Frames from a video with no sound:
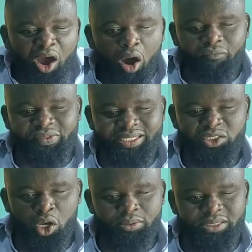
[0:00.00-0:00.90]
of the
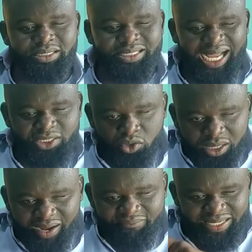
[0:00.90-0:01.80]
jobs that your
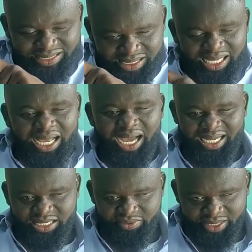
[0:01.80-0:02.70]
government
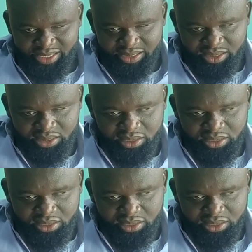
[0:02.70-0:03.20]
has created?